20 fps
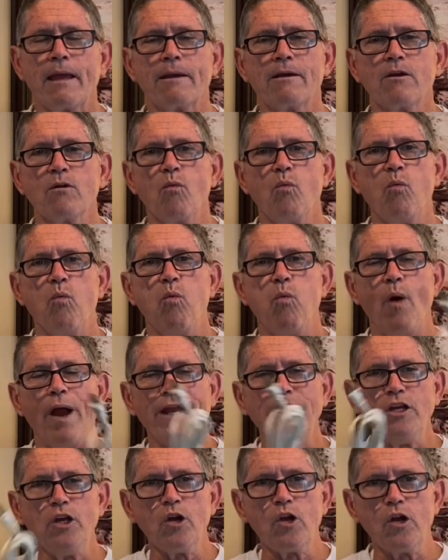
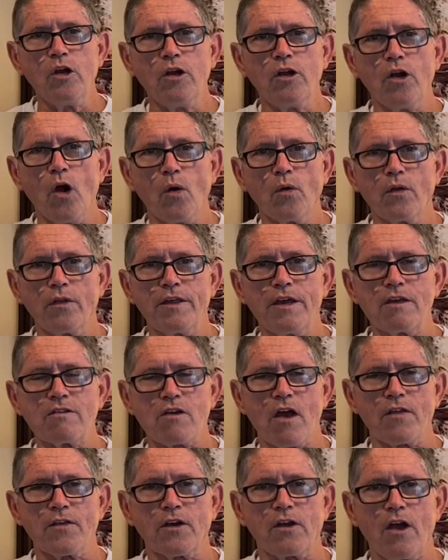When you go to these
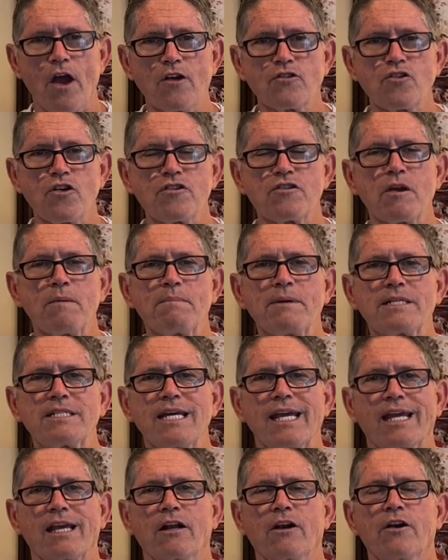other countries in
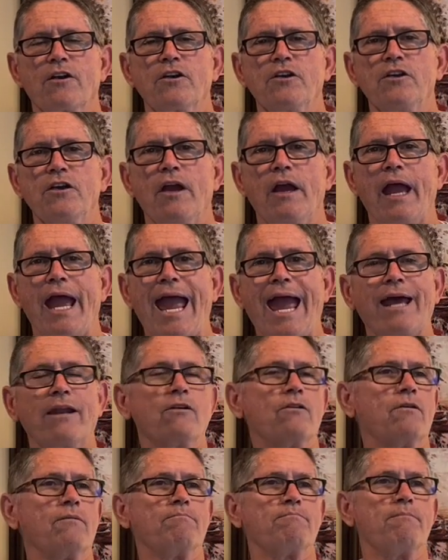particular,
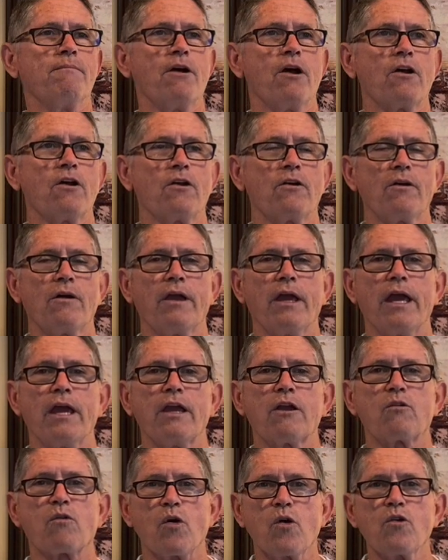and
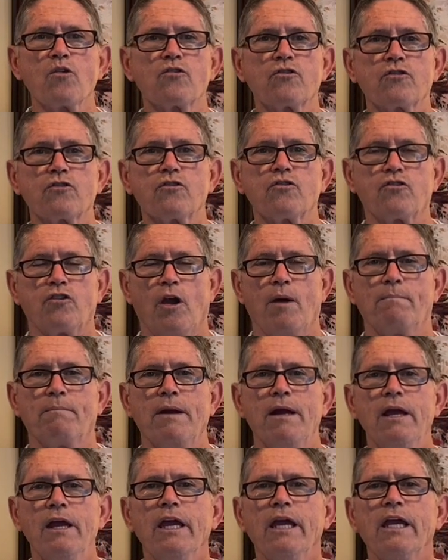a cruise ship
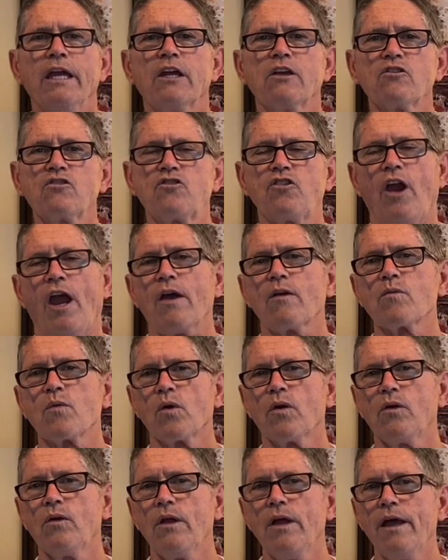in
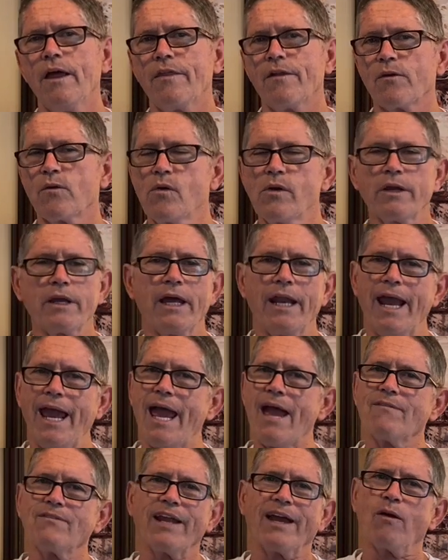general, they're only going to
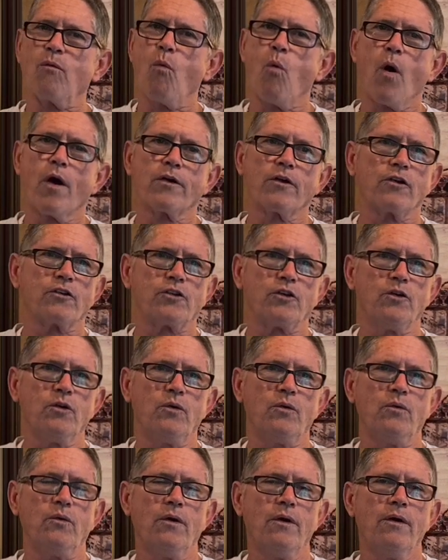have like 1 or
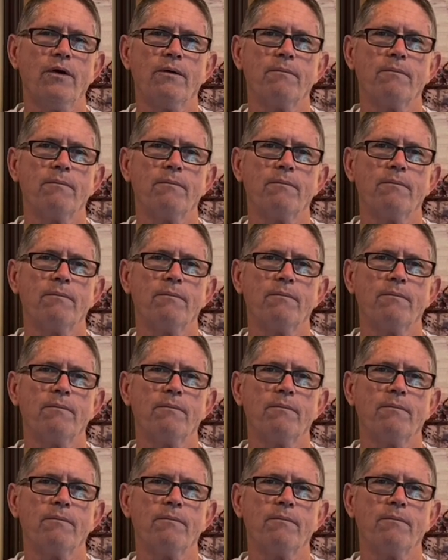2